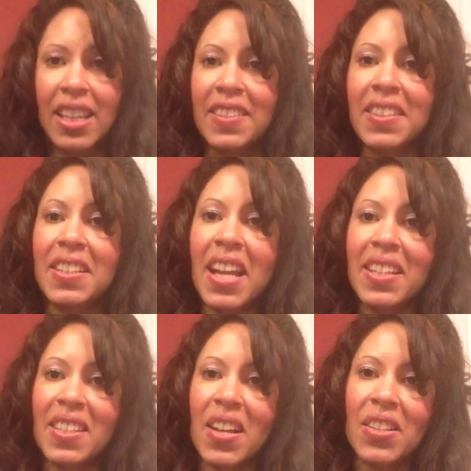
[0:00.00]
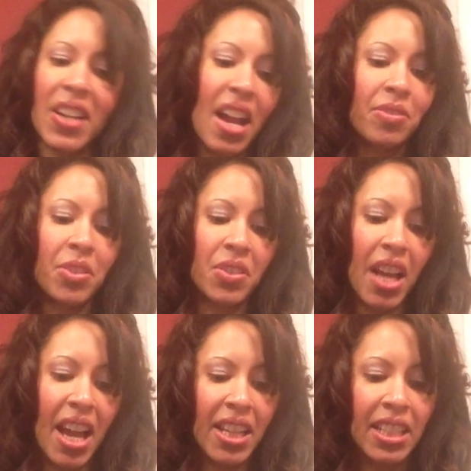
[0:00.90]
The next color after
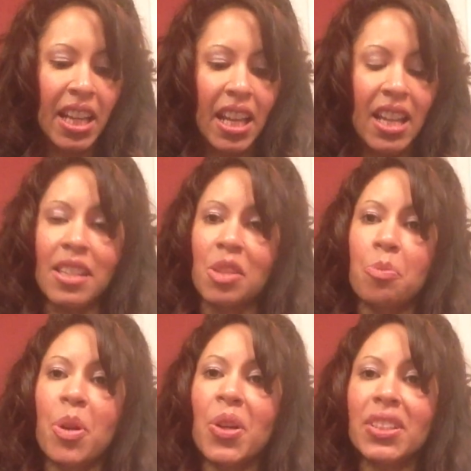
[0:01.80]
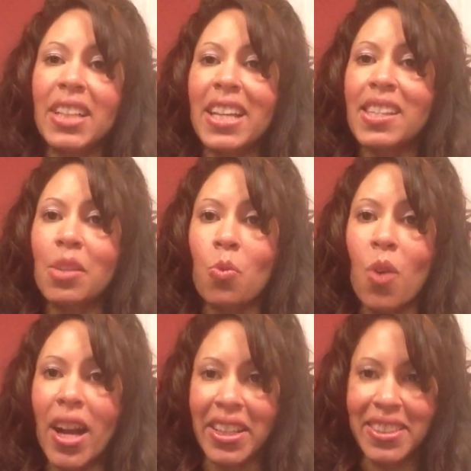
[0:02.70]
that is pearlescent
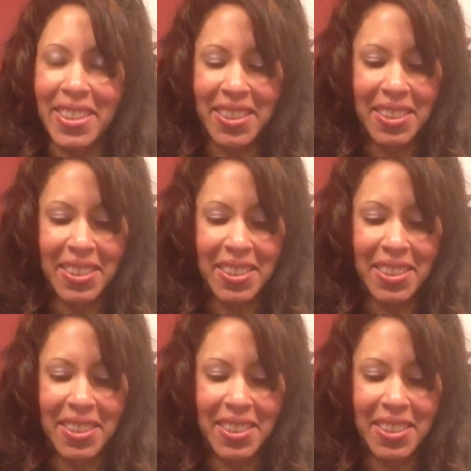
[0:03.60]
white.